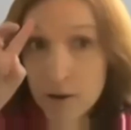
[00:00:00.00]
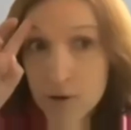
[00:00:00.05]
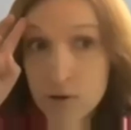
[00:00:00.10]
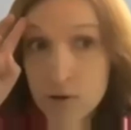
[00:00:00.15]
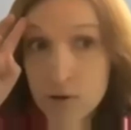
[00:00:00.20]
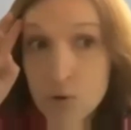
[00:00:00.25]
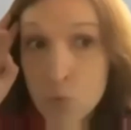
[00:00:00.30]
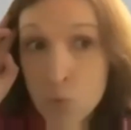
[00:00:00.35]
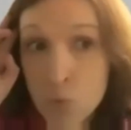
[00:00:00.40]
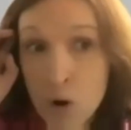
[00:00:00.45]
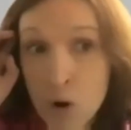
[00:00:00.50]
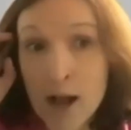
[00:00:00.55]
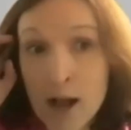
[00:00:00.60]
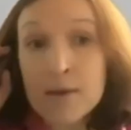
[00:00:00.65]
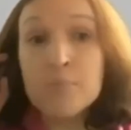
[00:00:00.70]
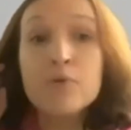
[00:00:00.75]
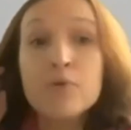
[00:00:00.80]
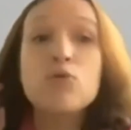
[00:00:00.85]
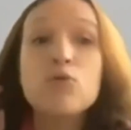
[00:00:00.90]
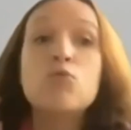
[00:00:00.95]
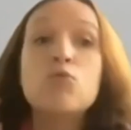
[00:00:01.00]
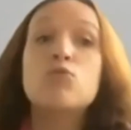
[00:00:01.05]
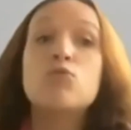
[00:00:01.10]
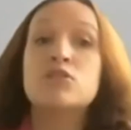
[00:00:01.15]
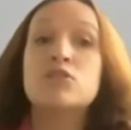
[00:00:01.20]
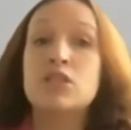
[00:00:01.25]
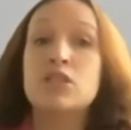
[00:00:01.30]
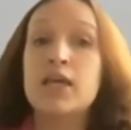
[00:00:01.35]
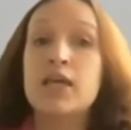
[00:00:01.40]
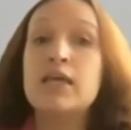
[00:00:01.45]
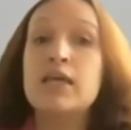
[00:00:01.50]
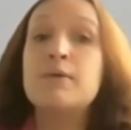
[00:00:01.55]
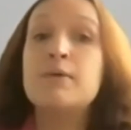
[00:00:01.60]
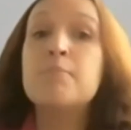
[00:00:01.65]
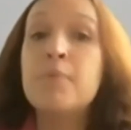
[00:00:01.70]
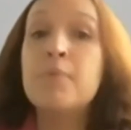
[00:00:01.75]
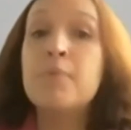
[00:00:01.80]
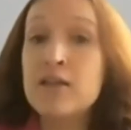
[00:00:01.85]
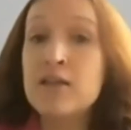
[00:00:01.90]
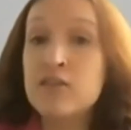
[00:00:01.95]
Why? Because they
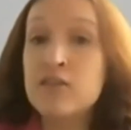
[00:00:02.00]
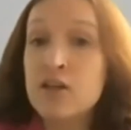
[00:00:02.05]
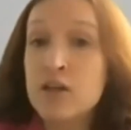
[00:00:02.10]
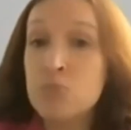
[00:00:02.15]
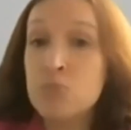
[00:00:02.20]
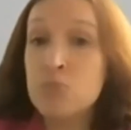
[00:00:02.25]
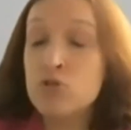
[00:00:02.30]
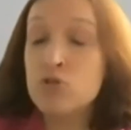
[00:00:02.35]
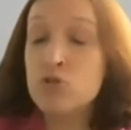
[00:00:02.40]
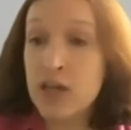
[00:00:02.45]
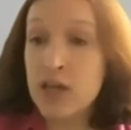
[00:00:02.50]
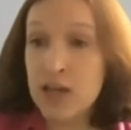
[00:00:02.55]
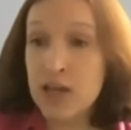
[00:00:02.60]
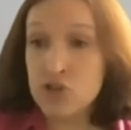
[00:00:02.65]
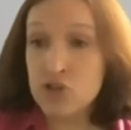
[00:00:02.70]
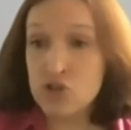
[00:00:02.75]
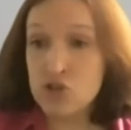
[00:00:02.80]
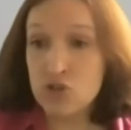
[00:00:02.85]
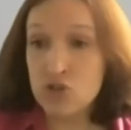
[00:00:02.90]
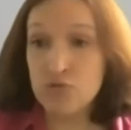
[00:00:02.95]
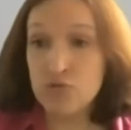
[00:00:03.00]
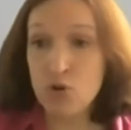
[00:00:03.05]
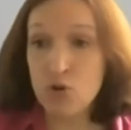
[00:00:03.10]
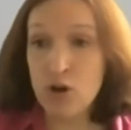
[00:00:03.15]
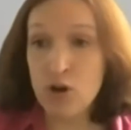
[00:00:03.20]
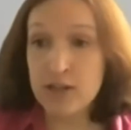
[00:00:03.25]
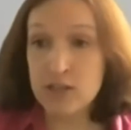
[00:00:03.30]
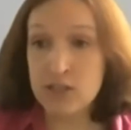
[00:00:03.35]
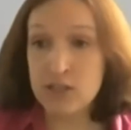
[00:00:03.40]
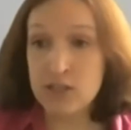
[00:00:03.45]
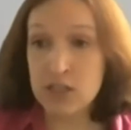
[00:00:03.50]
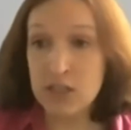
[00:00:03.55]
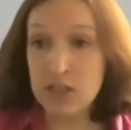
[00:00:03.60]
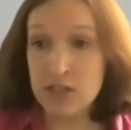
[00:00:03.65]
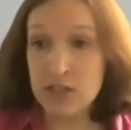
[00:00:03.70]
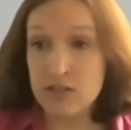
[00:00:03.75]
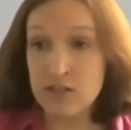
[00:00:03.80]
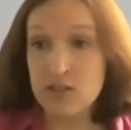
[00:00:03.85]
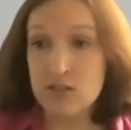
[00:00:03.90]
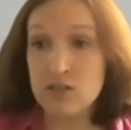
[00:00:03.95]
impair the communication of your
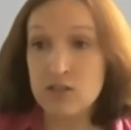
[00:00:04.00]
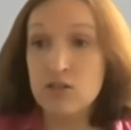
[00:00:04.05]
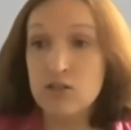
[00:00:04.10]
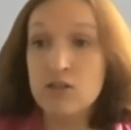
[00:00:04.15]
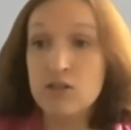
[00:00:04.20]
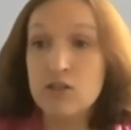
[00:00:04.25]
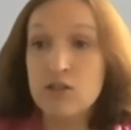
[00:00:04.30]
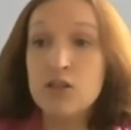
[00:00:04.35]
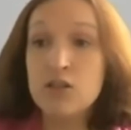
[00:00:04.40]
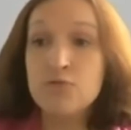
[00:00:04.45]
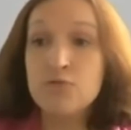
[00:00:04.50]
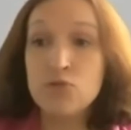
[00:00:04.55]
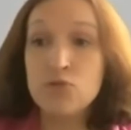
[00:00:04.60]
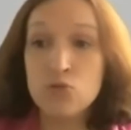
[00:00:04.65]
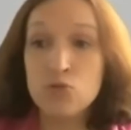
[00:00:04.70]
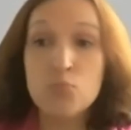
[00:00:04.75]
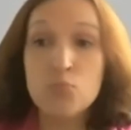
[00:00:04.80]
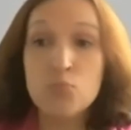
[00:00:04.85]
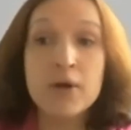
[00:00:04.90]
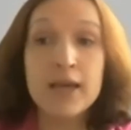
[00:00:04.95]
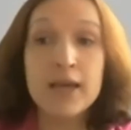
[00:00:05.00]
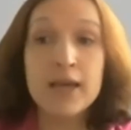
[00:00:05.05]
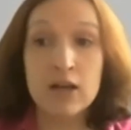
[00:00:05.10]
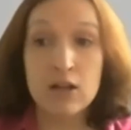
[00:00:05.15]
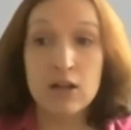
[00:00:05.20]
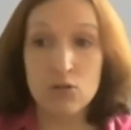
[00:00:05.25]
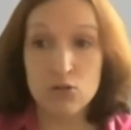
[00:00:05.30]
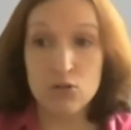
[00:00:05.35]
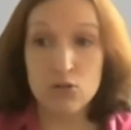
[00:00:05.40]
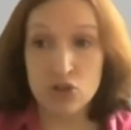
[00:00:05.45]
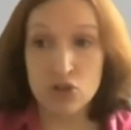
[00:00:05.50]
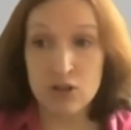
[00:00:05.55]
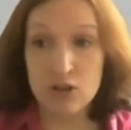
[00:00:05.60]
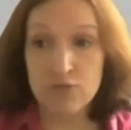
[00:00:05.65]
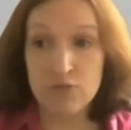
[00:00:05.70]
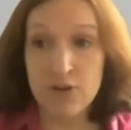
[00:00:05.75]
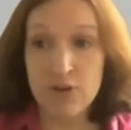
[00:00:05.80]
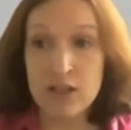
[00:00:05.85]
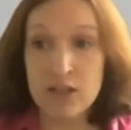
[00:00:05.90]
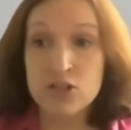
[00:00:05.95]
ideas. If you make a logical
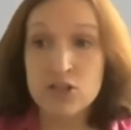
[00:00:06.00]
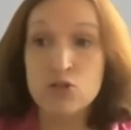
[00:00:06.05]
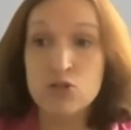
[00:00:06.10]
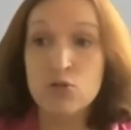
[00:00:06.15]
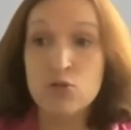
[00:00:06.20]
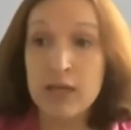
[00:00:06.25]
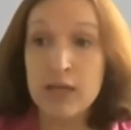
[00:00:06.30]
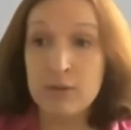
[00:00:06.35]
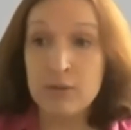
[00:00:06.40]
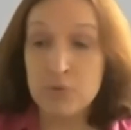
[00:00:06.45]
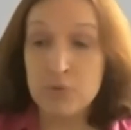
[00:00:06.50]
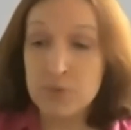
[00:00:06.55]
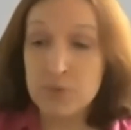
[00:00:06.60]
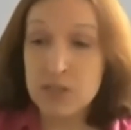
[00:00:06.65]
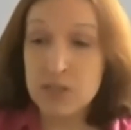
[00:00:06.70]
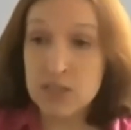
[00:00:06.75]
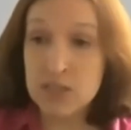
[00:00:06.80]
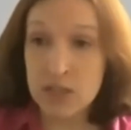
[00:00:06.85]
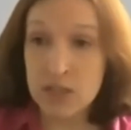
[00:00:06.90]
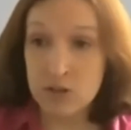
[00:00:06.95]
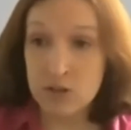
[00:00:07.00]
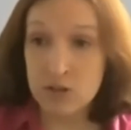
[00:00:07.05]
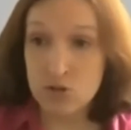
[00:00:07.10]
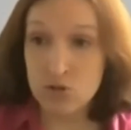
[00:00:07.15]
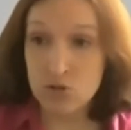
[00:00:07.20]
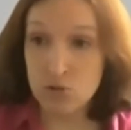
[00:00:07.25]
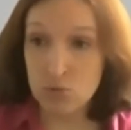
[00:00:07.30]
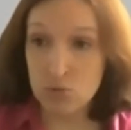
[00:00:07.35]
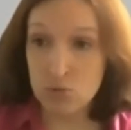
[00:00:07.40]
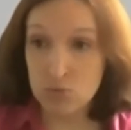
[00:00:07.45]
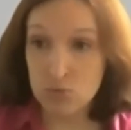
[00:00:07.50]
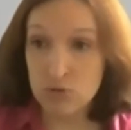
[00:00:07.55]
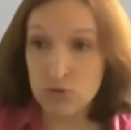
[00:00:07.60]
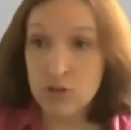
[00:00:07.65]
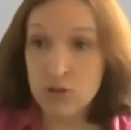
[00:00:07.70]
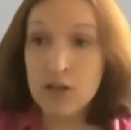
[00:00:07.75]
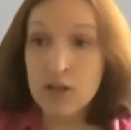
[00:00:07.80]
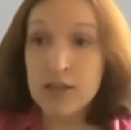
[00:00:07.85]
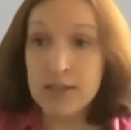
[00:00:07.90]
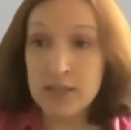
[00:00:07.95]
fallacy, you can be misunderstood
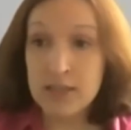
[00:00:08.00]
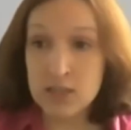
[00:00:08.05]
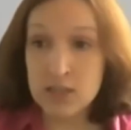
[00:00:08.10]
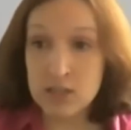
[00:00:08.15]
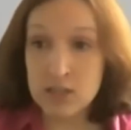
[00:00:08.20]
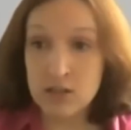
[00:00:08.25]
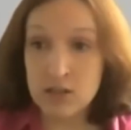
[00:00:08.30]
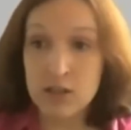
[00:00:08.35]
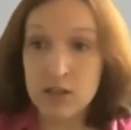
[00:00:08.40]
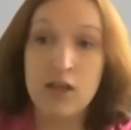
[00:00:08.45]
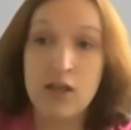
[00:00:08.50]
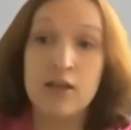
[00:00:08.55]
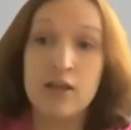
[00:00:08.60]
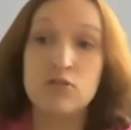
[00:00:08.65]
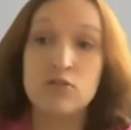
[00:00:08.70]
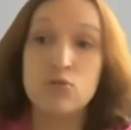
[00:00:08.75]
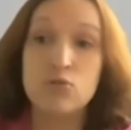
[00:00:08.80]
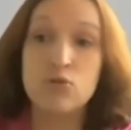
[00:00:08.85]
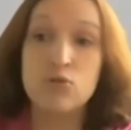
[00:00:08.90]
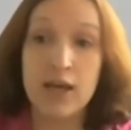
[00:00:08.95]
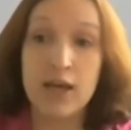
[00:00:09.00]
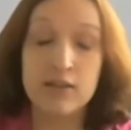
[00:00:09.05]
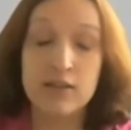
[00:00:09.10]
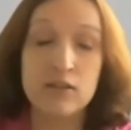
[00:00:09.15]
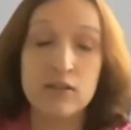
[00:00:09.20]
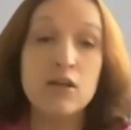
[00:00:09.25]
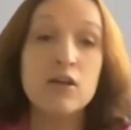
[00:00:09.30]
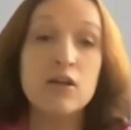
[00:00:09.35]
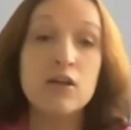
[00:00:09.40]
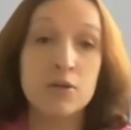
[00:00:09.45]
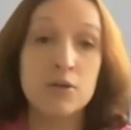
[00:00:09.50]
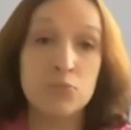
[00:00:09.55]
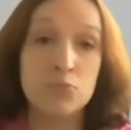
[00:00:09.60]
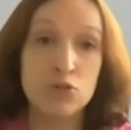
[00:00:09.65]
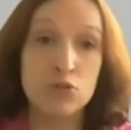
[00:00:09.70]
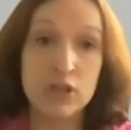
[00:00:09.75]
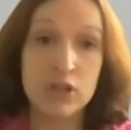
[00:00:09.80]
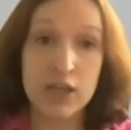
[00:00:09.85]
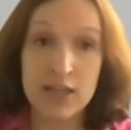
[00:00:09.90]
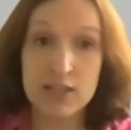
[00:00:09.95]
easily, and you can
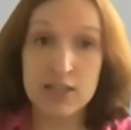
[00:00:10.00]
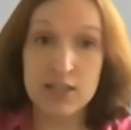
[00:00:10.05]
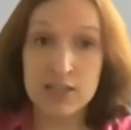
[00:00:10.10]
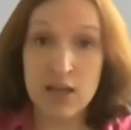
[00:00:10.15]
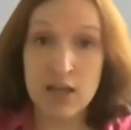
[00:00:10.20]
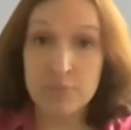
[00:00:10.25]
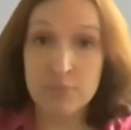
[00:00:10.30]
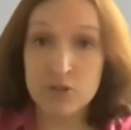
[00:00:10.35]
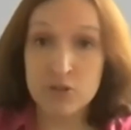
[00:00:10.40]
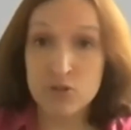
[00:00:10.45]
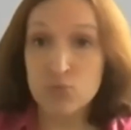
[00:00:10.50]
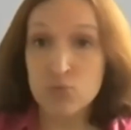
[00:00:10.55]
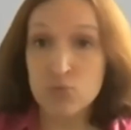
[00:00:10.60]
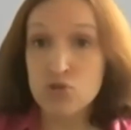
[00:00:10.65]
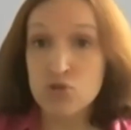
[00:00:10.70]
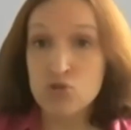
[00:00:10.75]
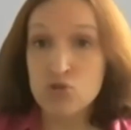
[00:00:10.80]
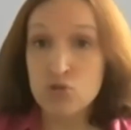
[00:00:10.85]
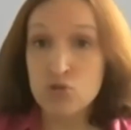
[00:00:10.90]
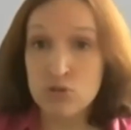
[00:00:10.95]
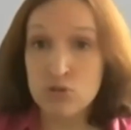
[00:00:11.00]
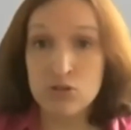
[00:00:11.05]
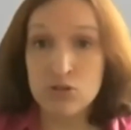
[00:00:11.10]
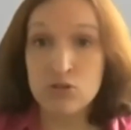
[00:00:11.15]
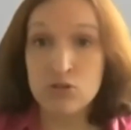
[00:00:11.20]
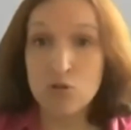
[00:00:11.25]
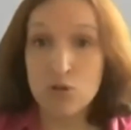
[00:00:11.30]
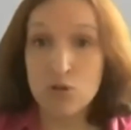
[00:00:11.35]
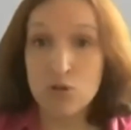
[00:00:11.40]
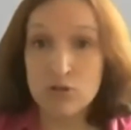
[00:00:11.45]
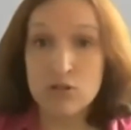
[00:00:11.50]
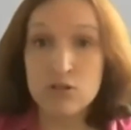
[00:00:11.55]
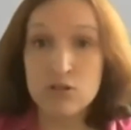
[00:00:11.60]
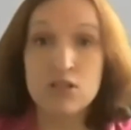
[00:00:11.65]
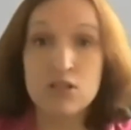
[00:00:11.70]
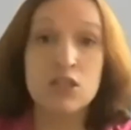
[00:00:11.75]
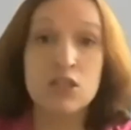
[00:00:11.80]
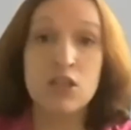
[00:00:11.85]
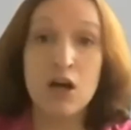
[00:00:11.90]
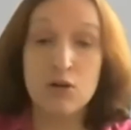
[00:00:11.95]
communicate something which you did not
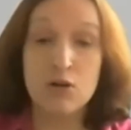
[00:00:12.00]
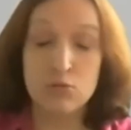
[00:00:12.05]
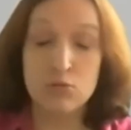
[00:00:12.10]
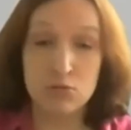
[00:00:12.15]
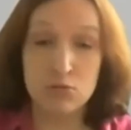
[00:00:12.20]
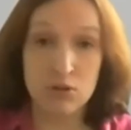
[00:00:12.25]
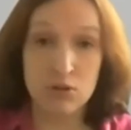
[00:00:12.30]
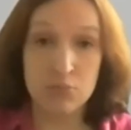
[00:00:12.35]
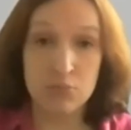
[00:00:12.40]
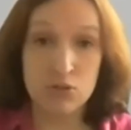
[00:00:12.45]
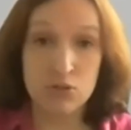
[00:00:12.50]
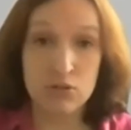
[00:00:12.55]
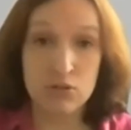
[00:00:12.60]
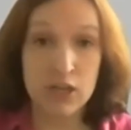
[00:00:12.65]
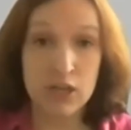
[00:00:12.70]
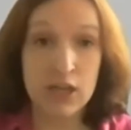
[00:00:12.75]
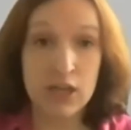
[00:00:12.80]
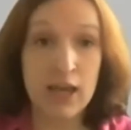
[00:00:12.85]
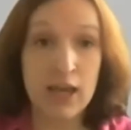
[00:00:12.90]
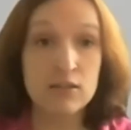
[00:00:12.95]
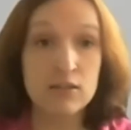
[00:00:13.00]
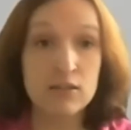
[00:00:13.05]
set out to communicate.